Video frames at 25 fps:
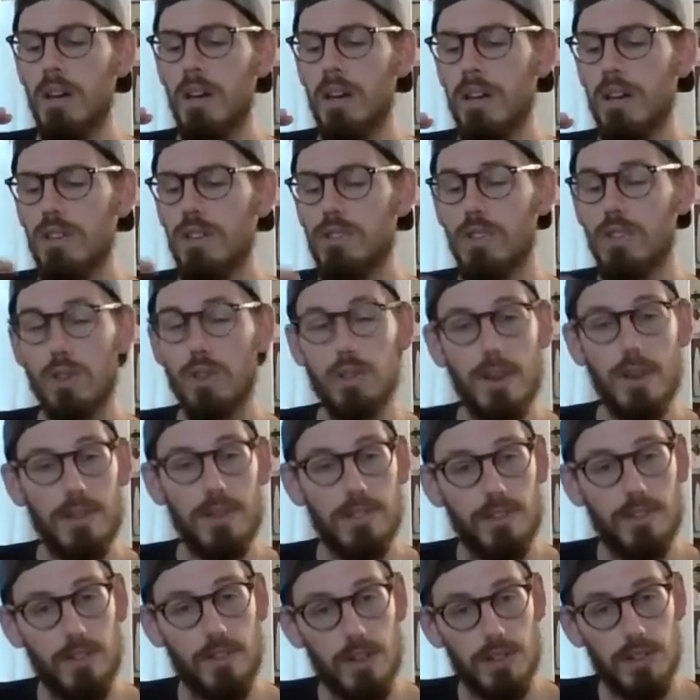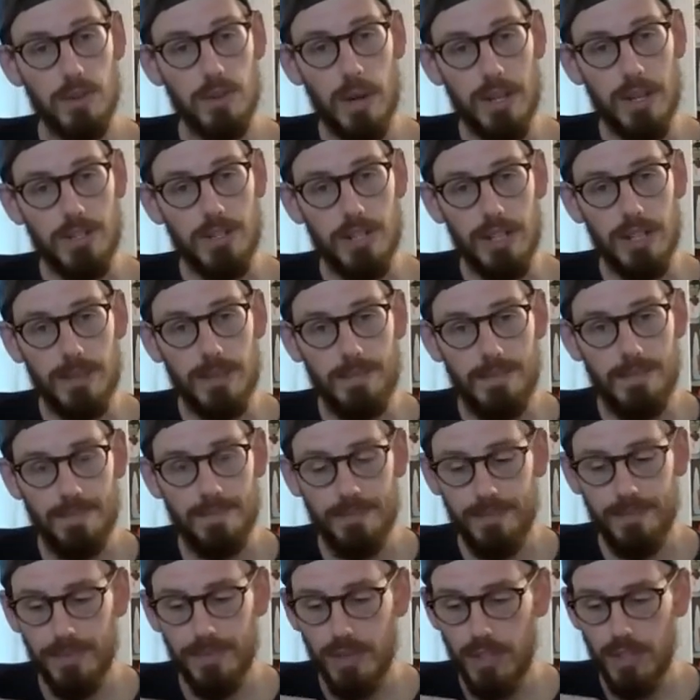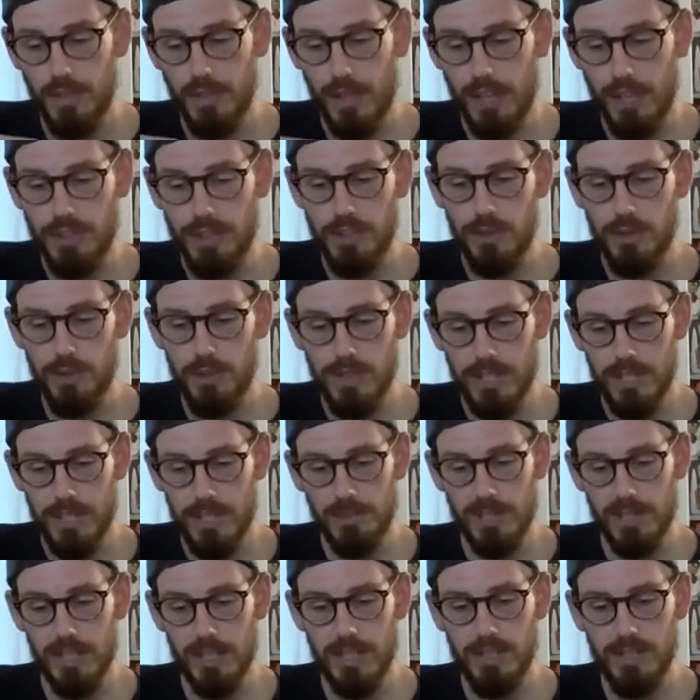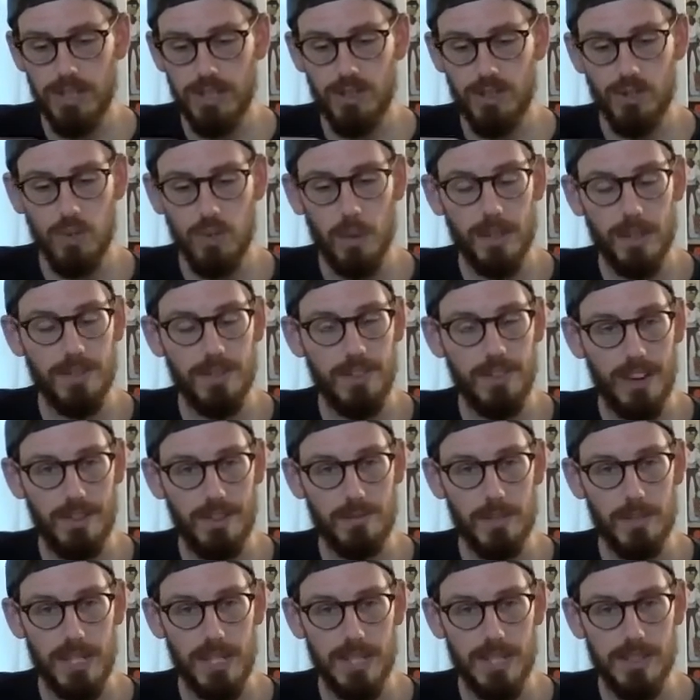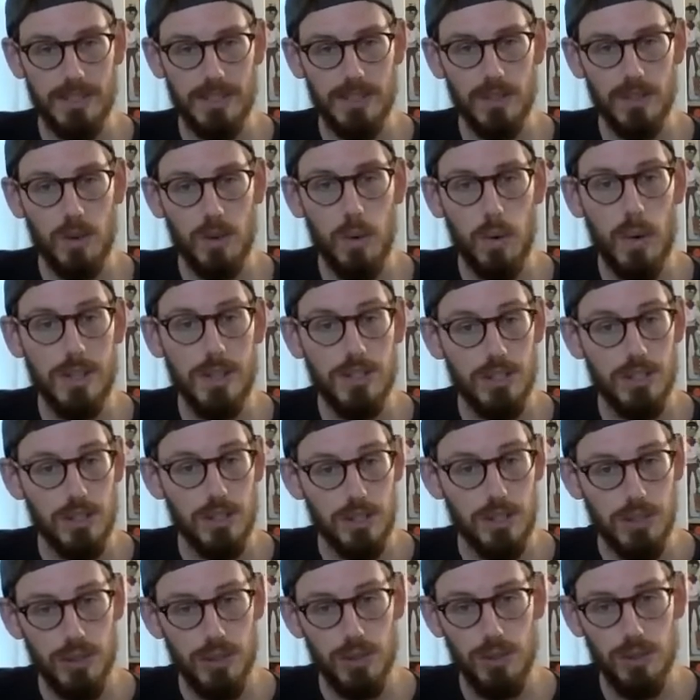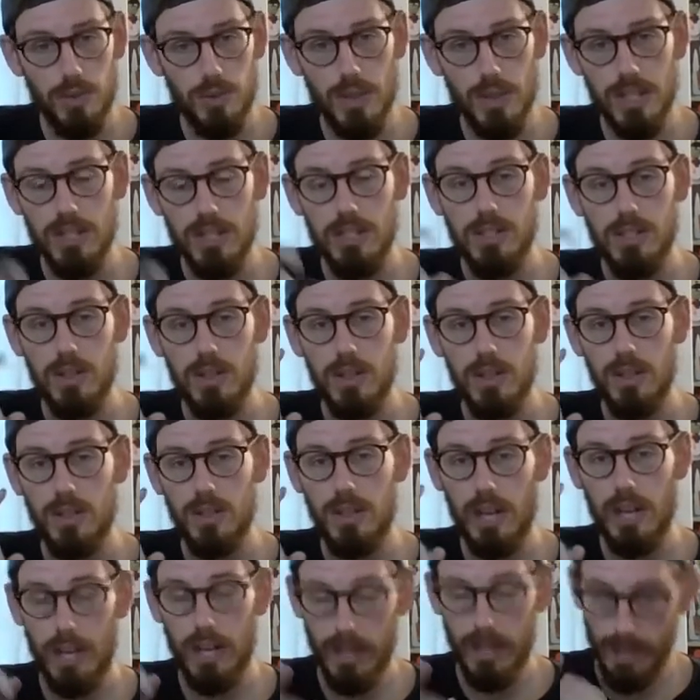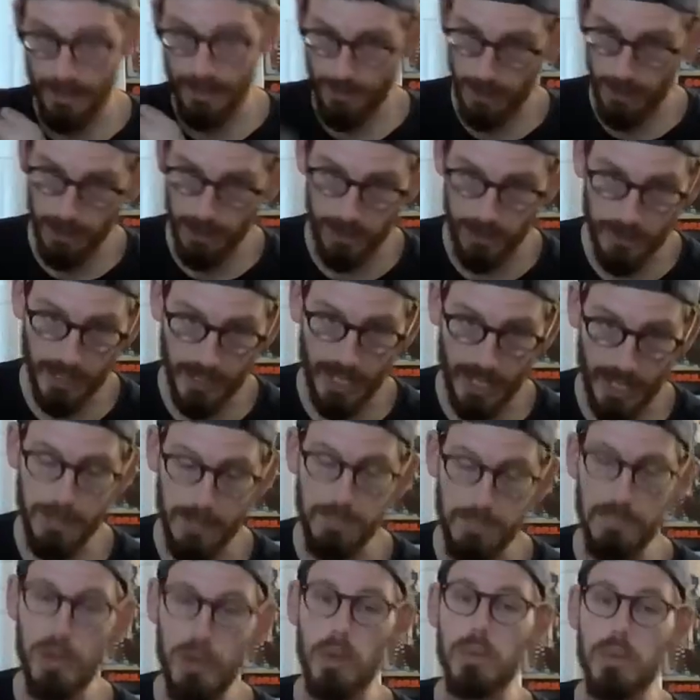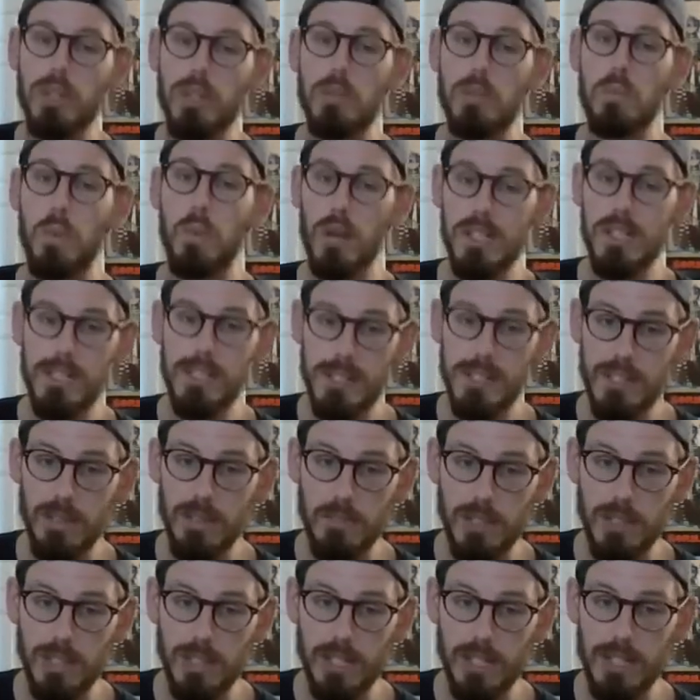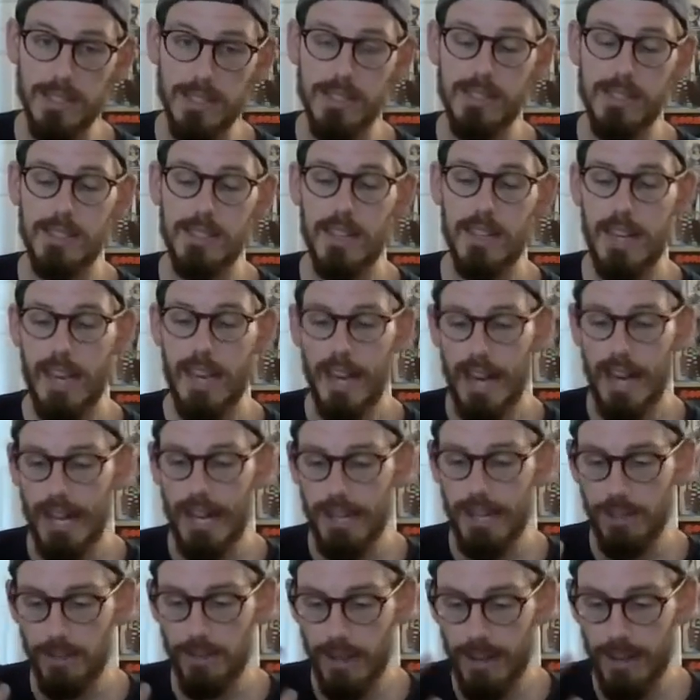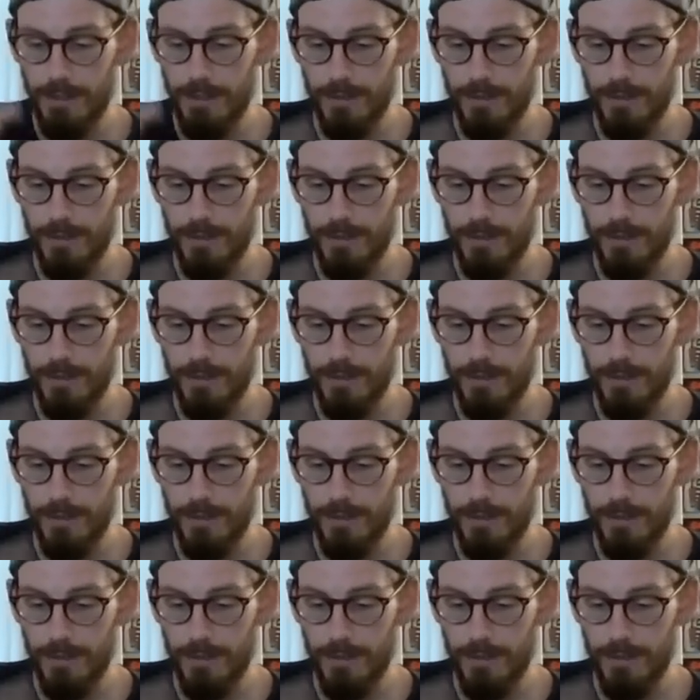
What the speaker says: So you have the first question, you get 2 stimulus, 25 minutes. Question 2 is FRQ again, but only 1 stimulus, and you get